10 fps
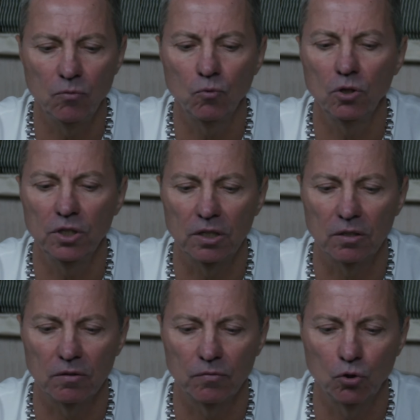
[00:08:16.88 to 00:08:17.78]
These
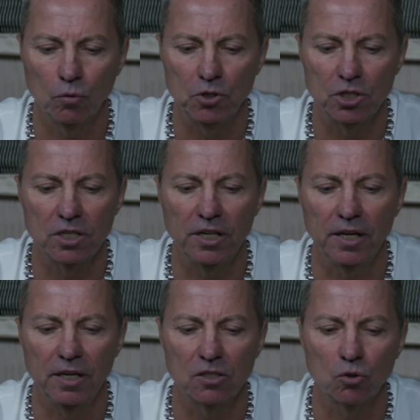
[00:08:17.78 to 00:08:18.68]
waves,
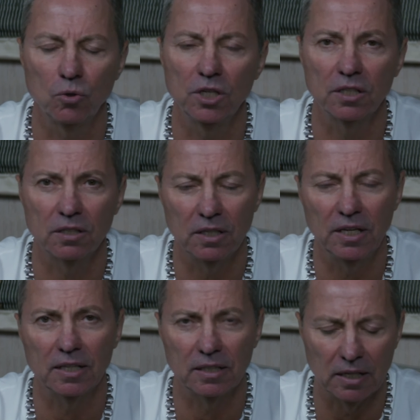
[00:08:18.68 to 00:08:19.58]
including those
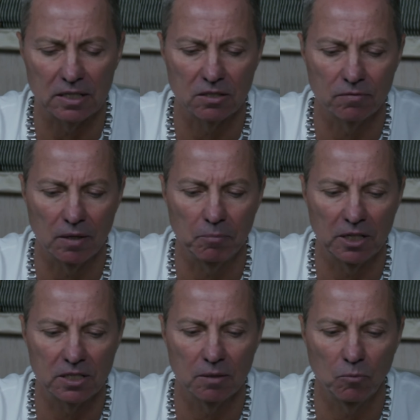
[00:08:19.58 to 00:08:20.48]
coming from us,
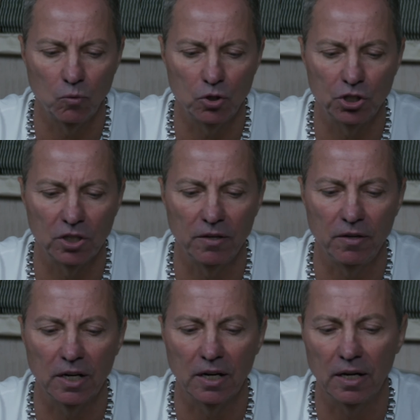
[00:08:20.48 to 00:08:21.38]
from the man
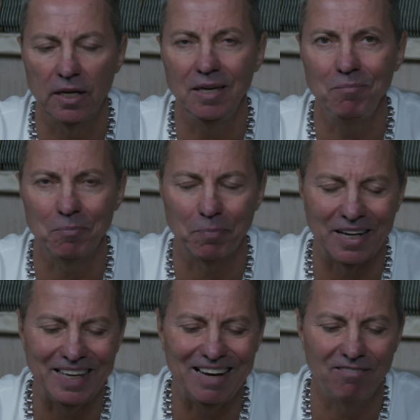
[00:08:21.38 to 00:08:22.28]
himself,
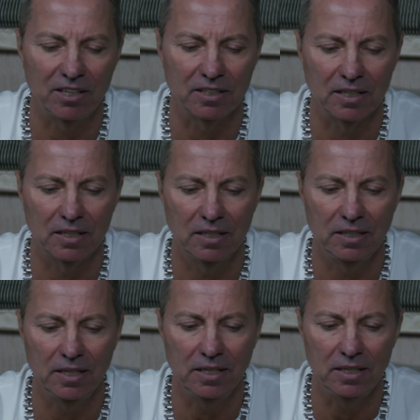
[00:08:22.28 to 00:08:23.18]
they have shown
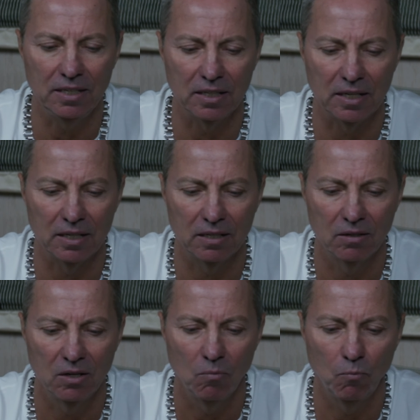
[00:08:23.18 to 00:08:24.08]
a single
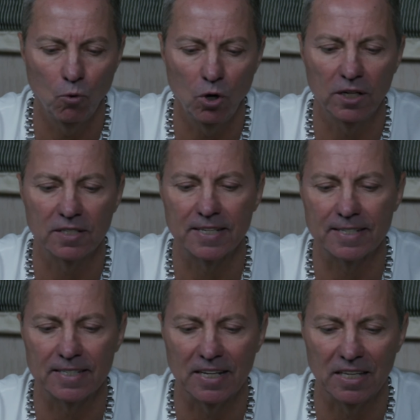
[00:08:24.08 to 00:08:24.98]
field of
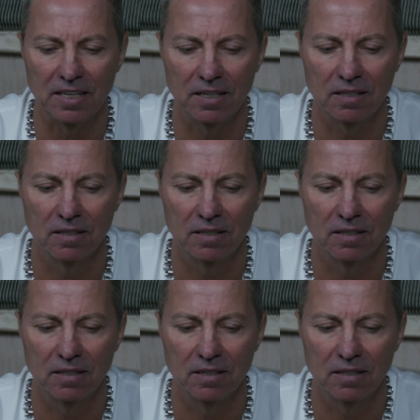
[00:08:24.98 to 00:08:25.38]
consciousness.